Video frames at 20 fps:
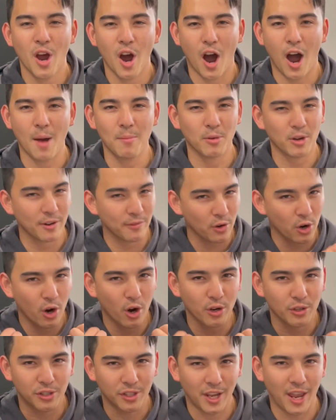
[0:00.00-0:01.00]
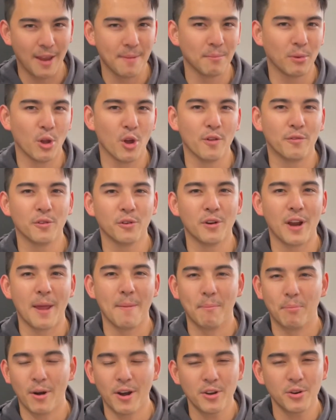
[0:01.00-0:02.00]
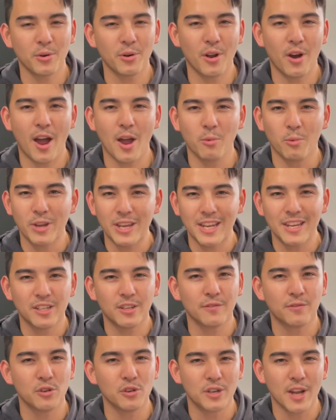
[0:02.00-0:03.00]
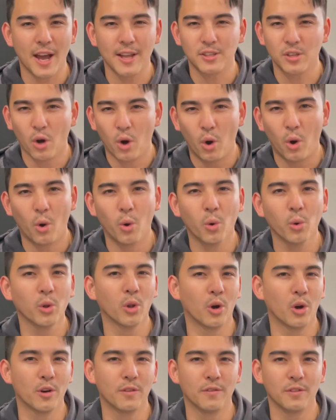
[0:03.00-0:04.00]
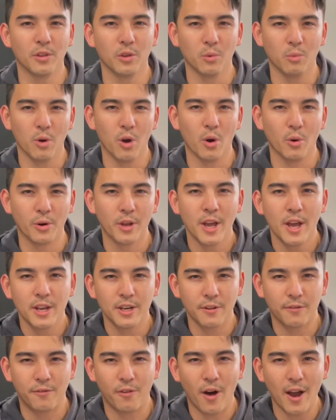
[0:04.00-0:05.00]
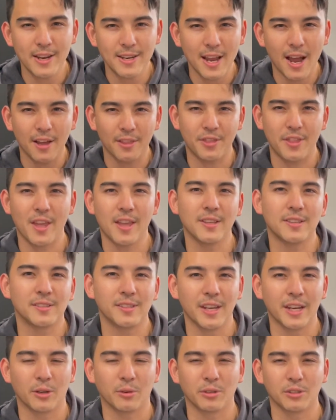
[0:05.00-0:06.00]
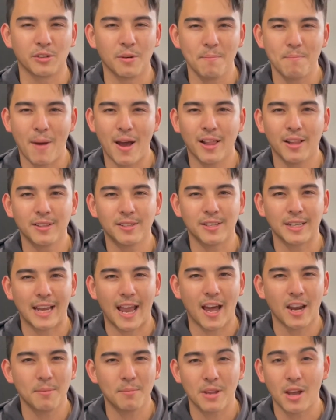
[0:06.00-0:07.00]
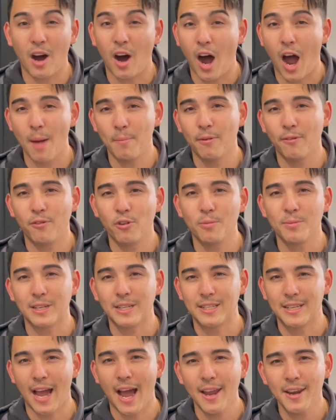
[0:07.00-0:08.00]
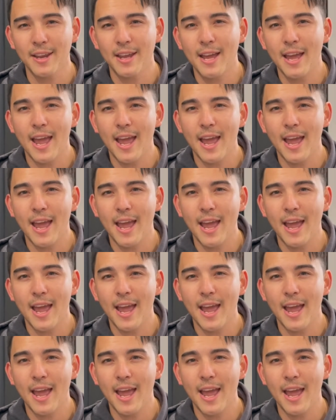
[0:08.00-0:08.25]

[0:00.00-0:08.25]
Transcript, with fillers: I'm one of your hosts, Ken Blowfield, and Brendo and I, we interview dads all over the world to find out their secrets on balancing how to be a high-performing dad